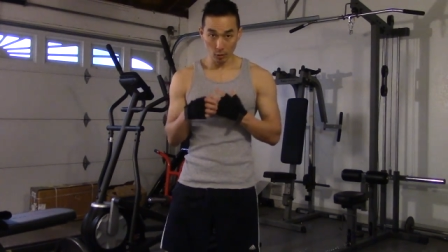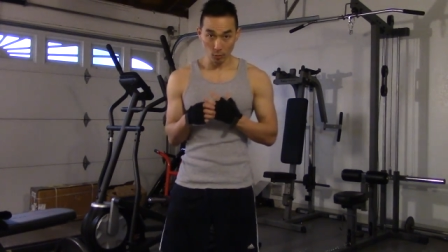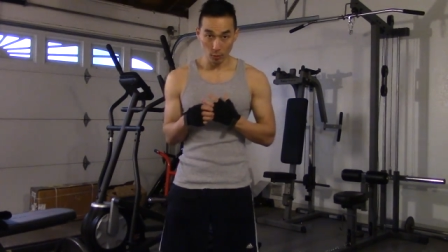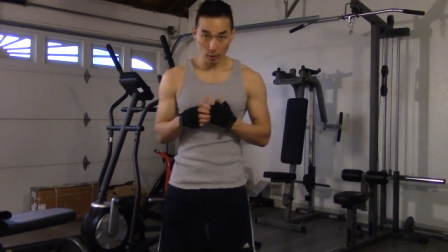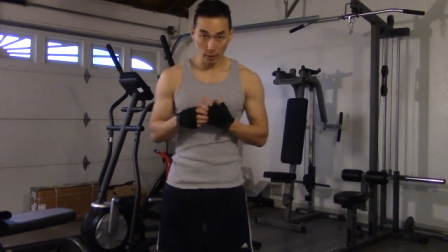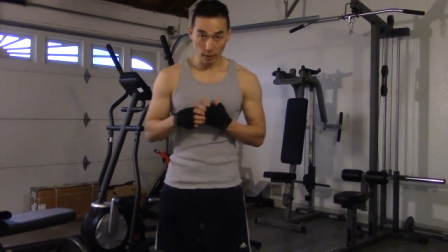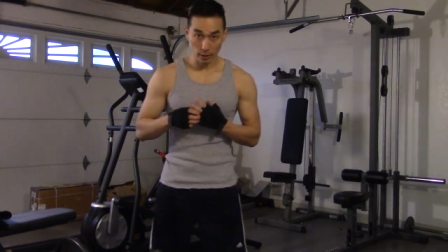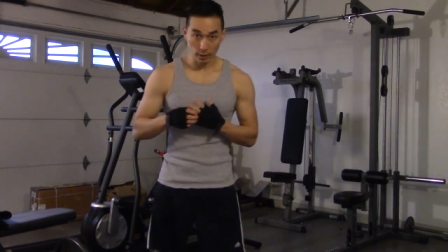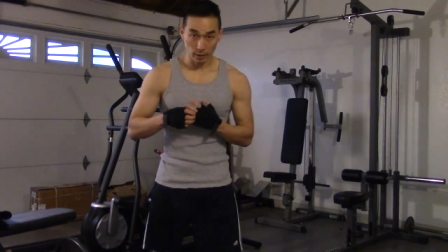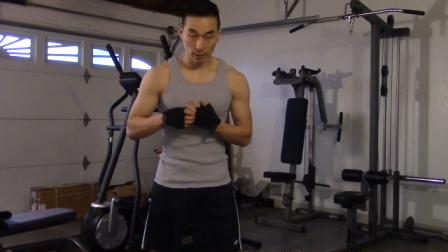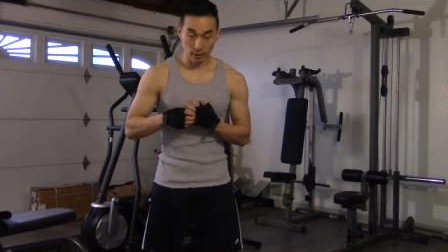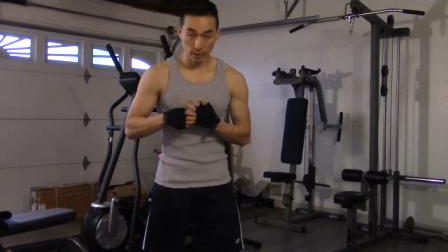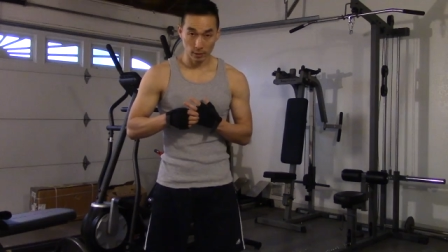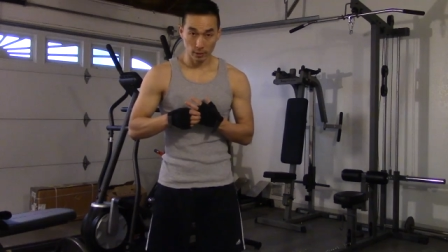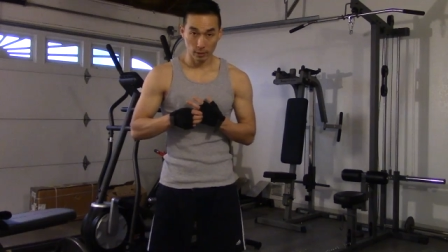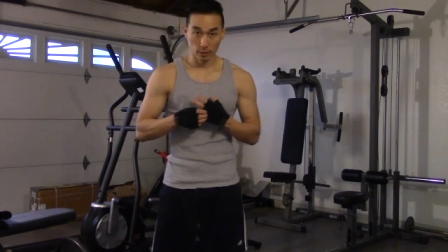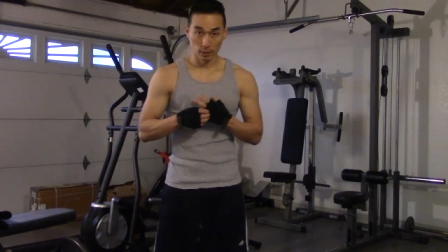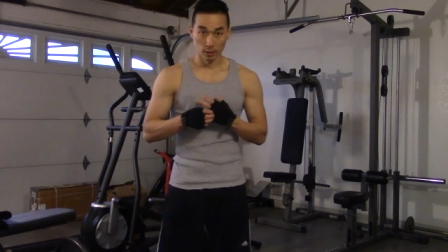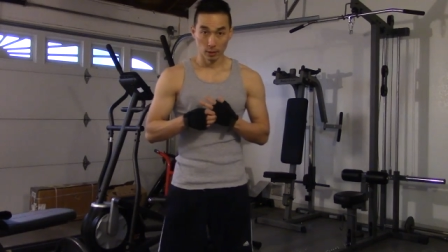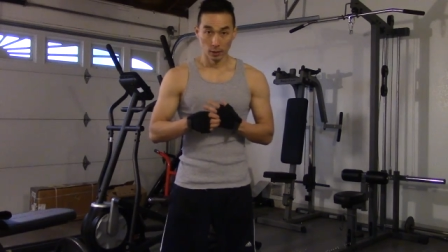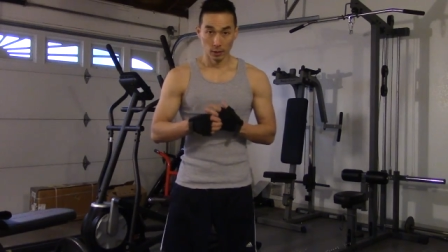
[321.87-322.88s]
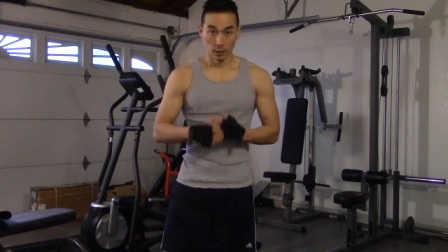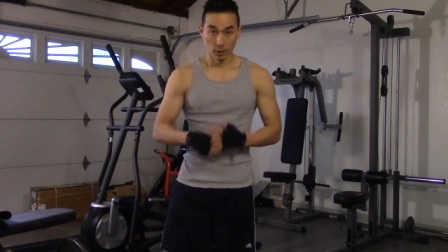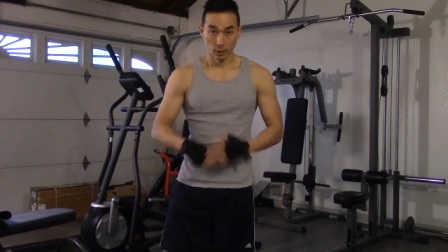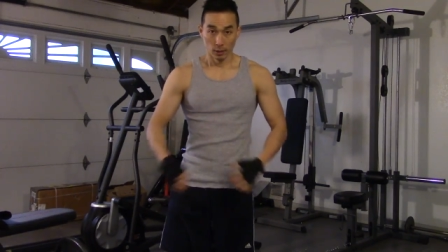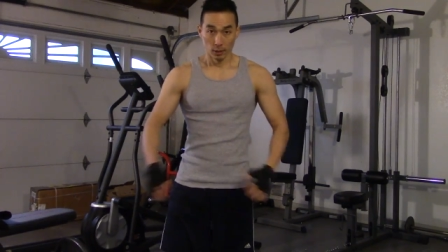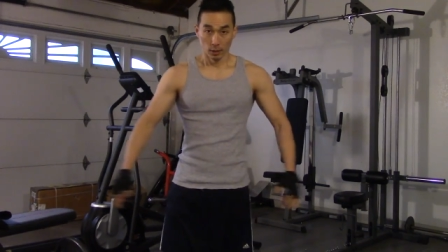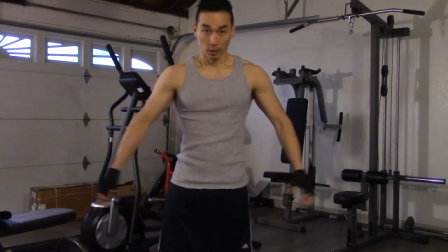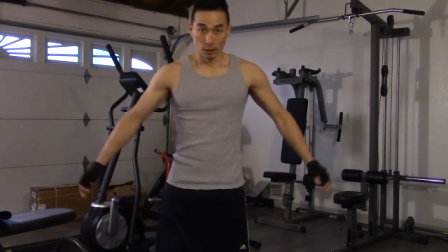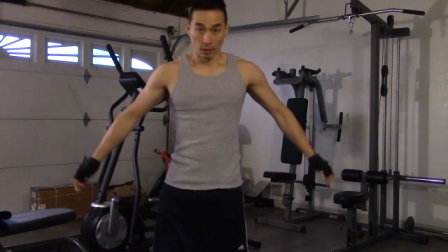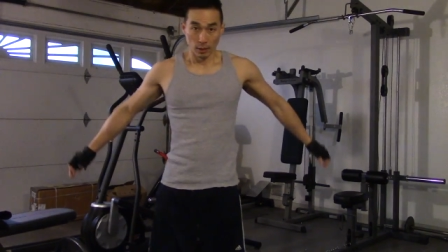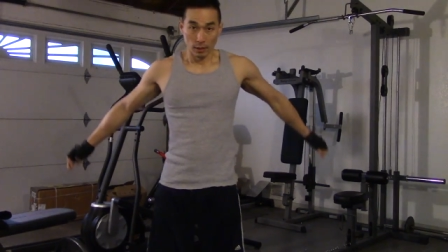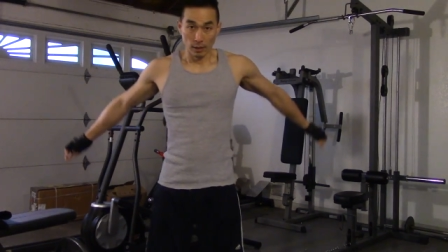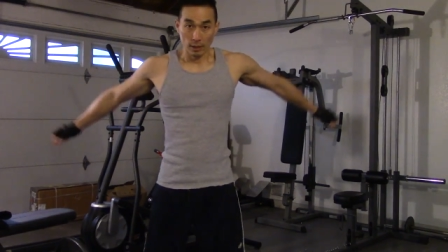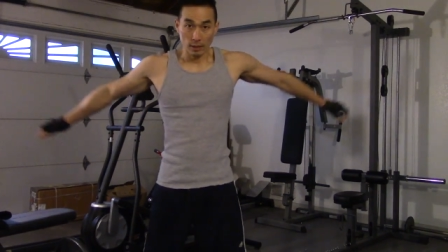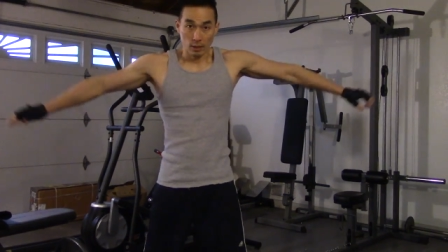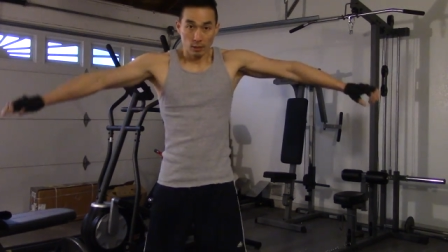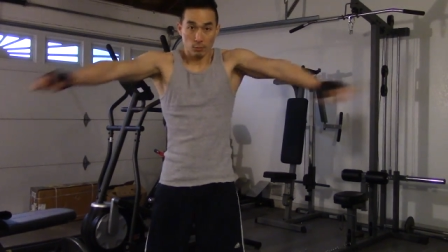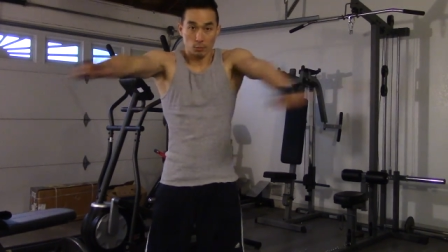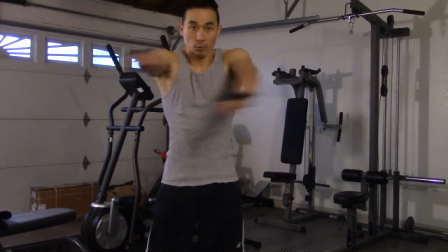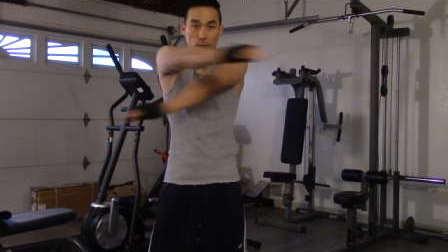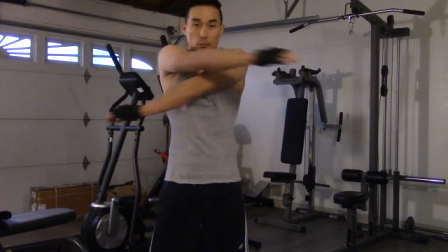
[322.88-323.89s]
you want to I
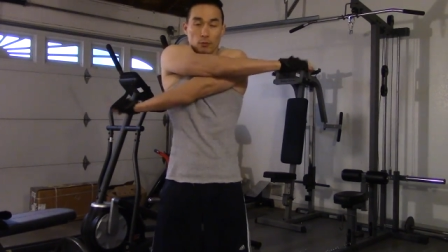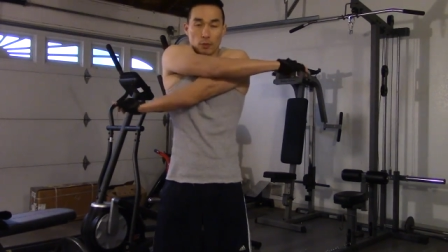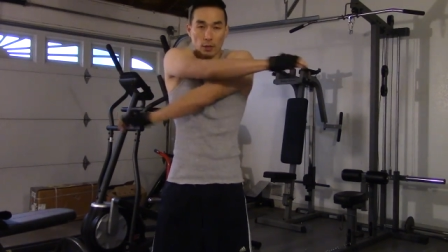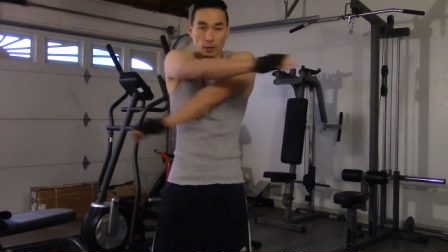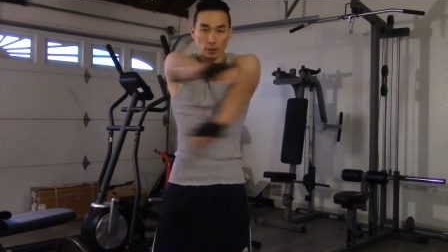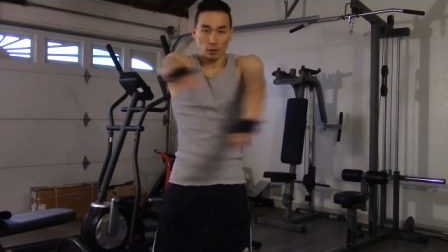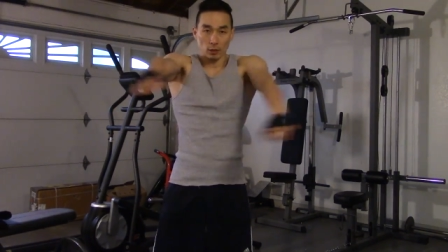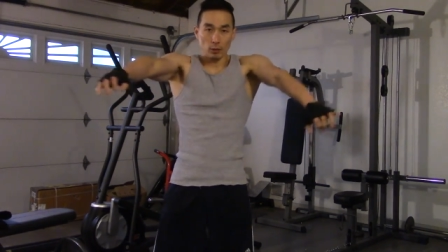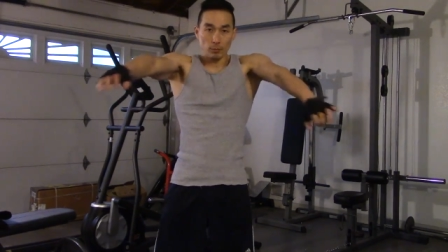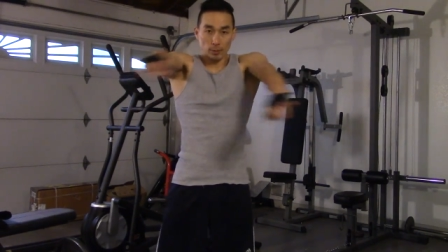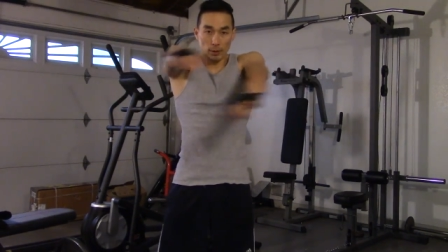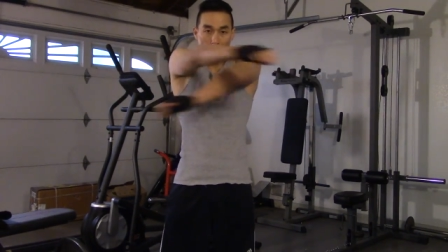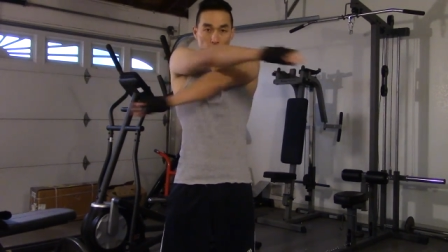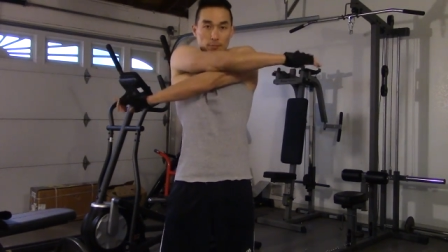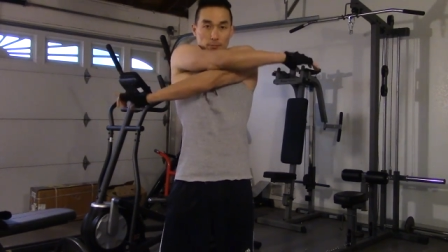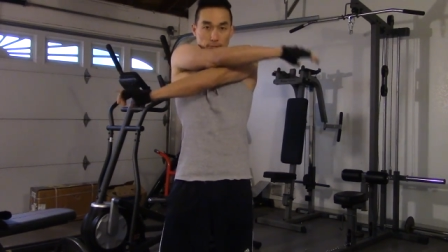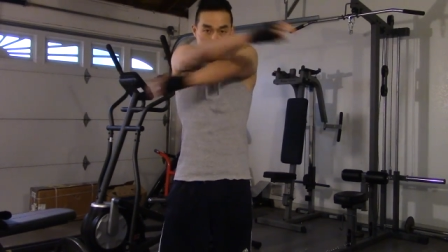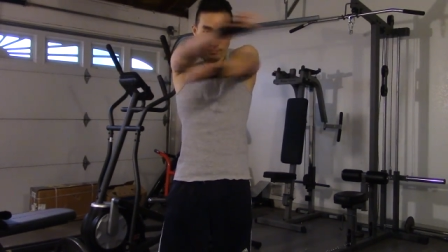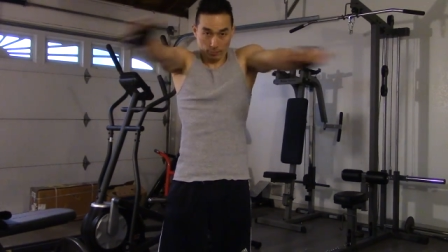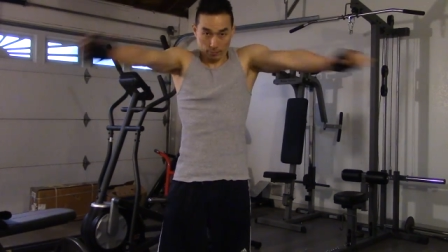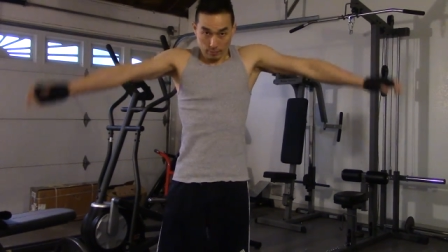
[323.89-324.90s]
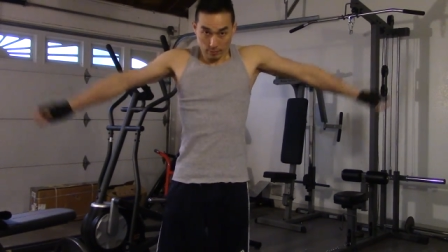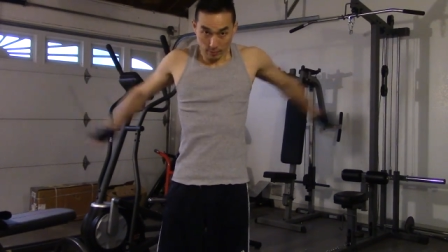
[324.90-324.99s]
like to move around a little bit.